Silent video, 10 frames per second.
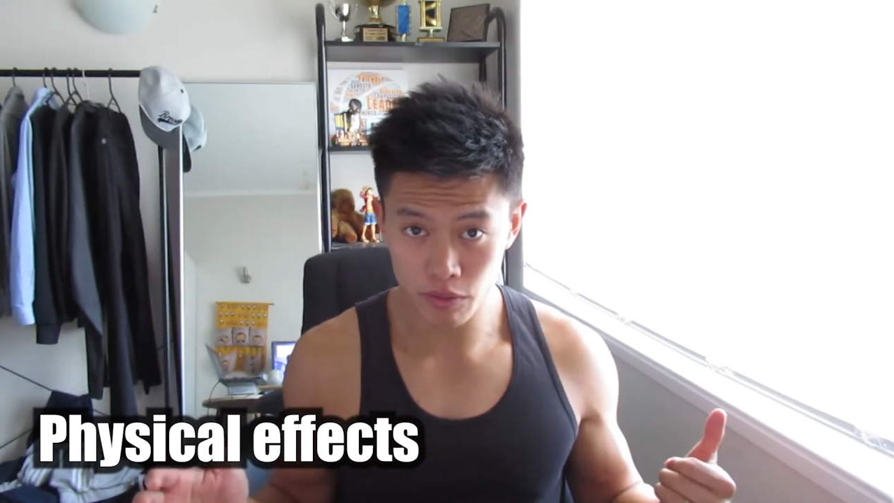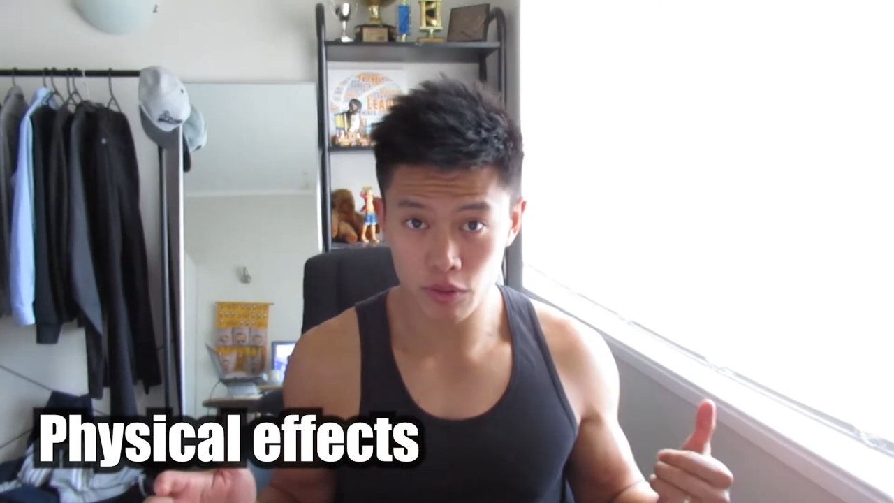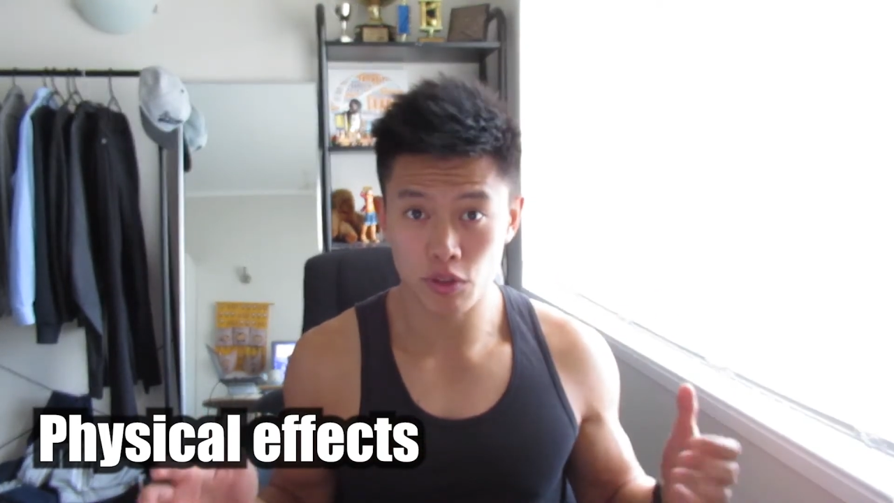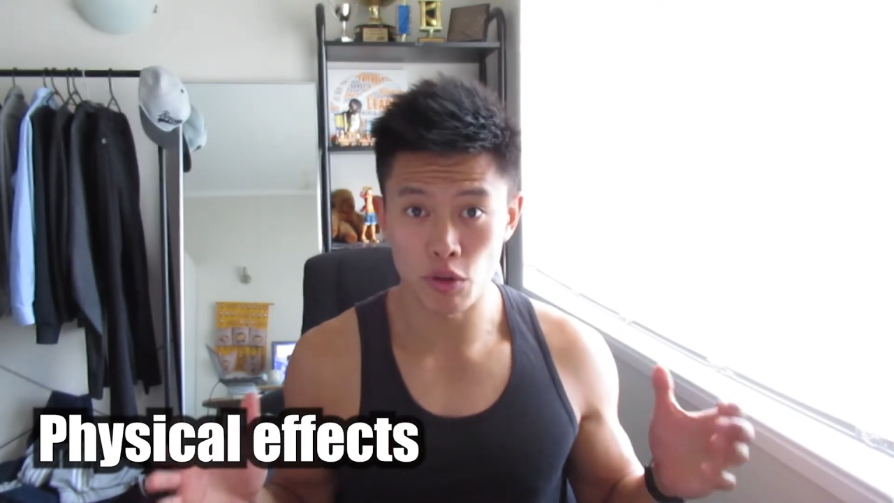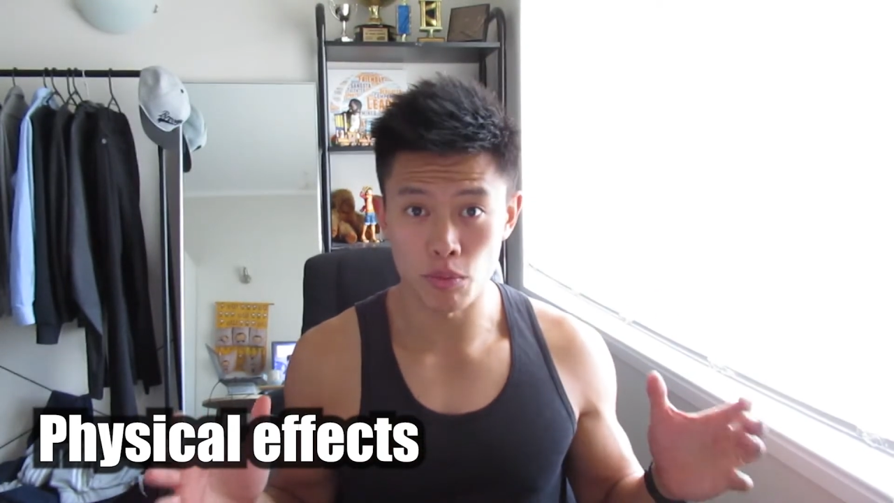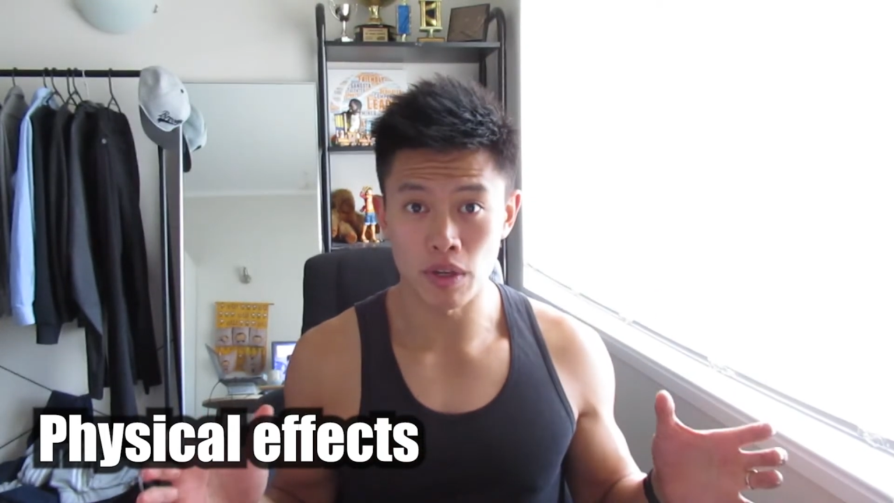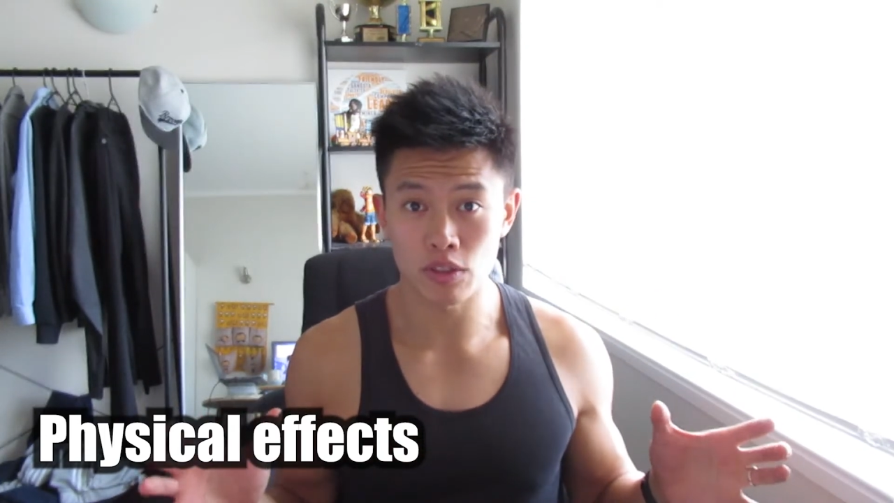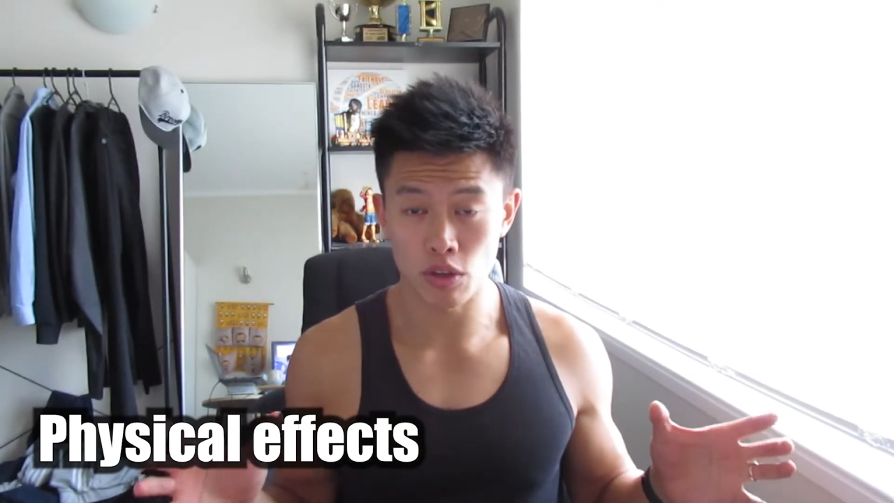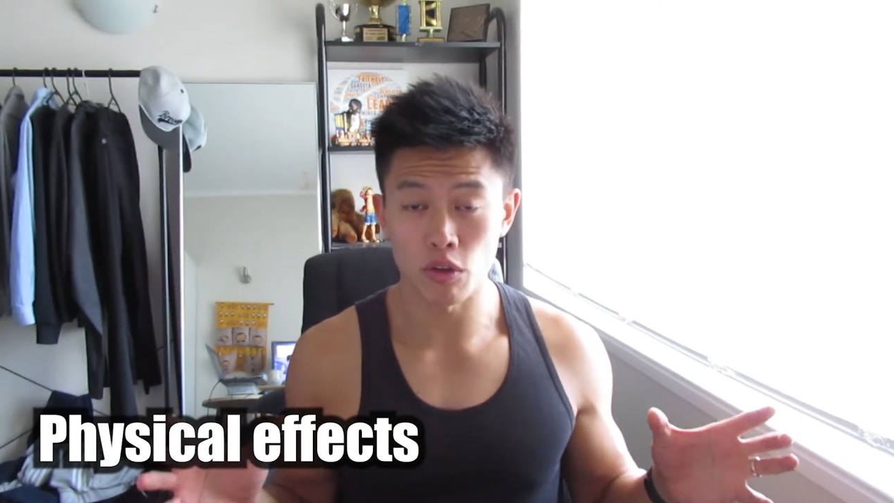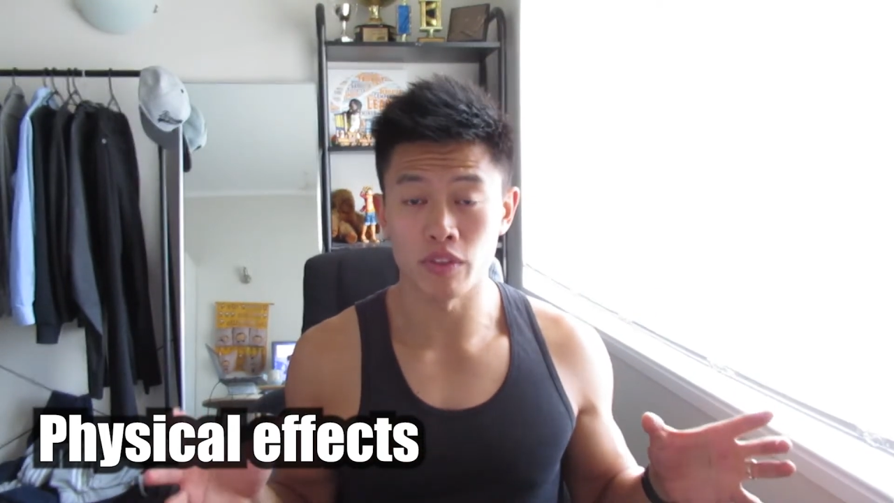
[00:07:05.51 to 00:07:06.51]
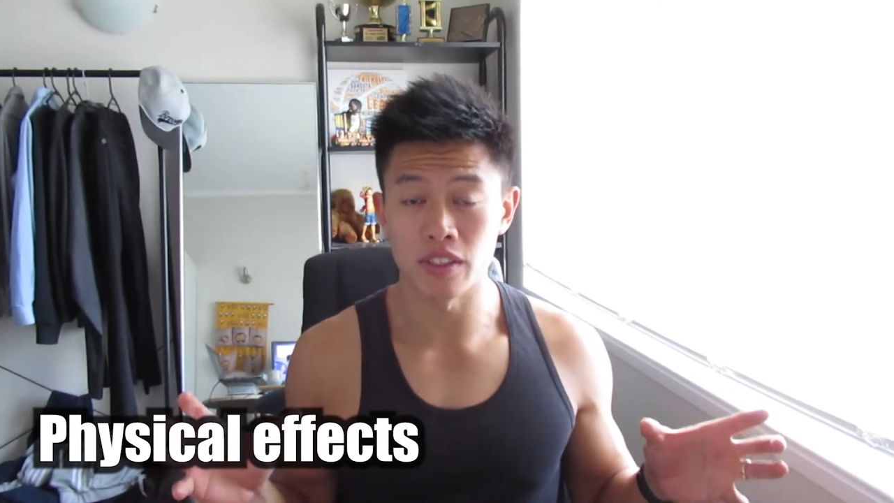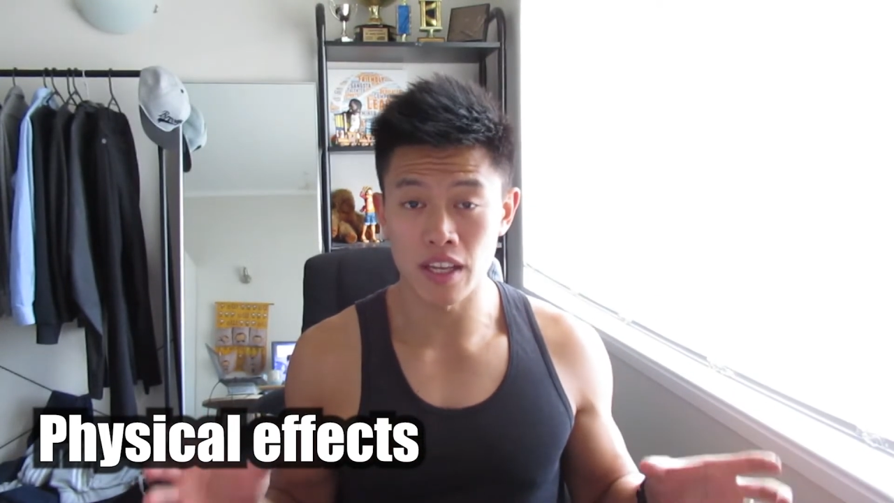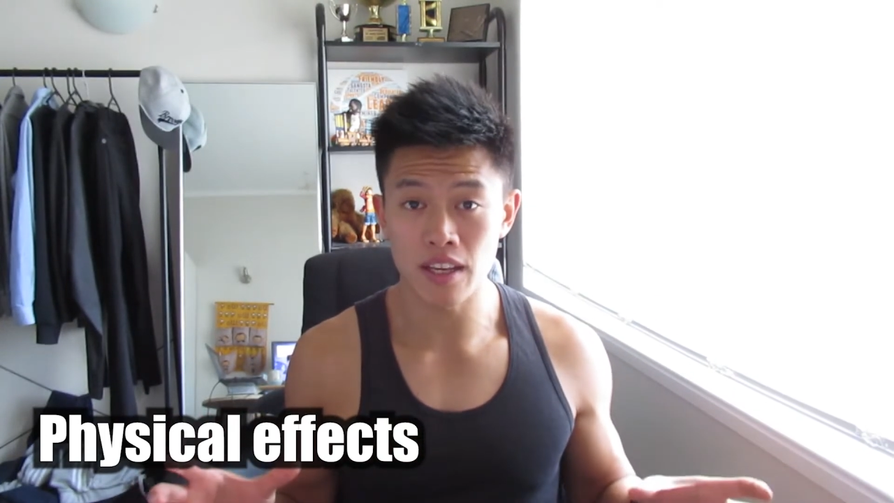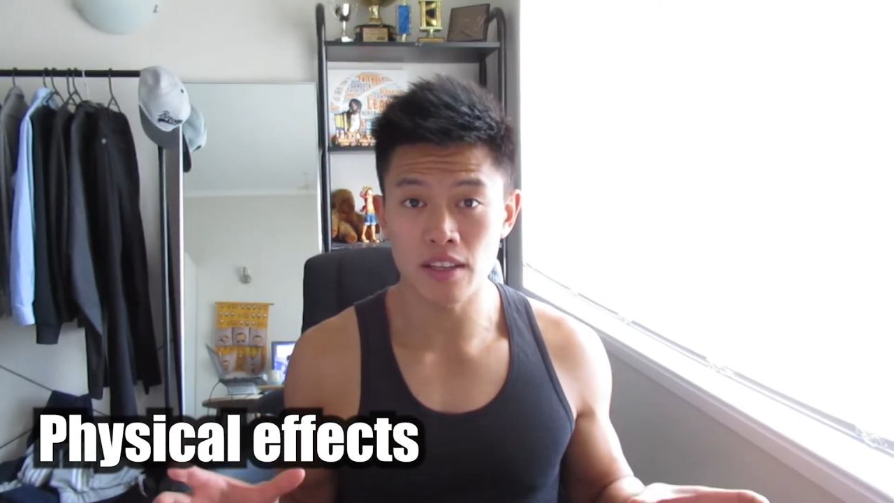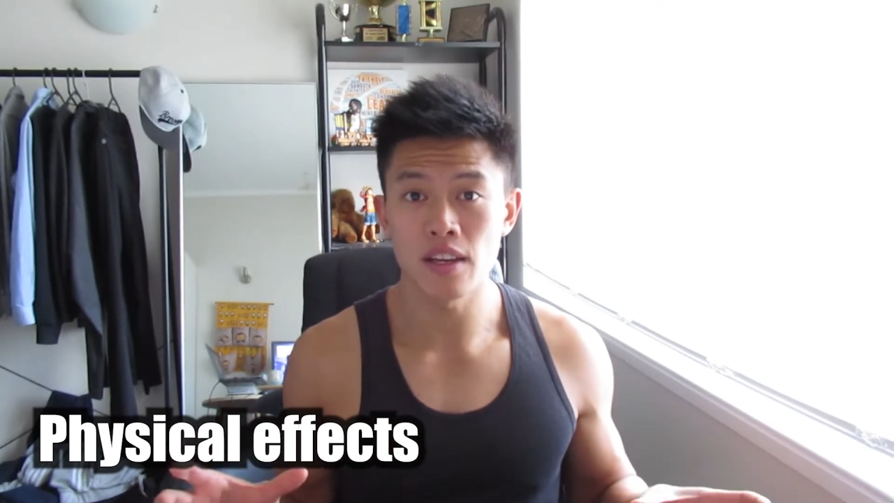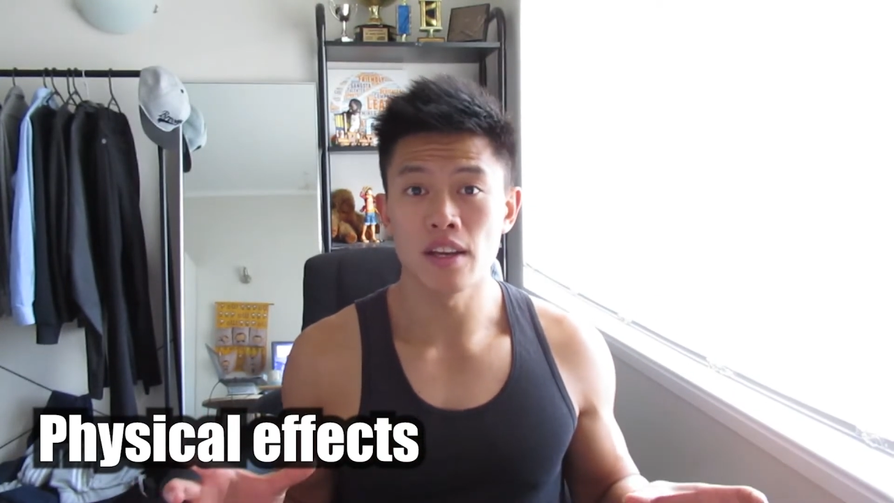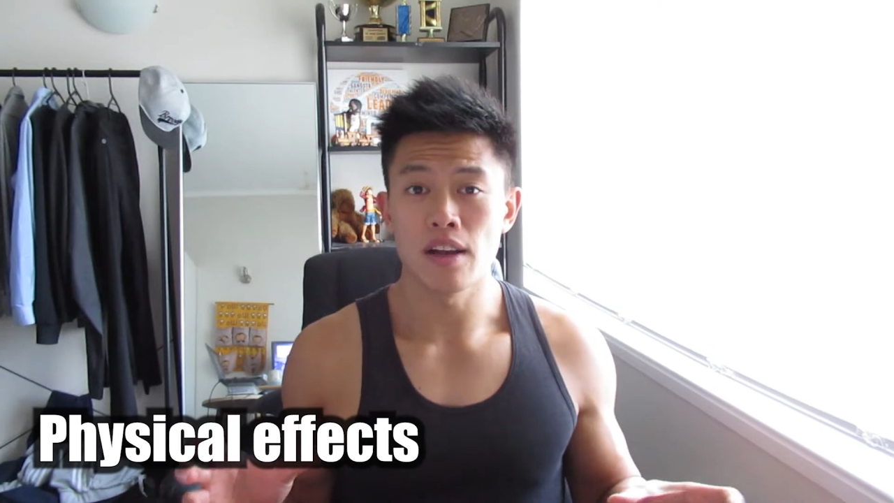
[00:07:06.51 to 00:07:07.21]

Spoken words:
for so much of the day.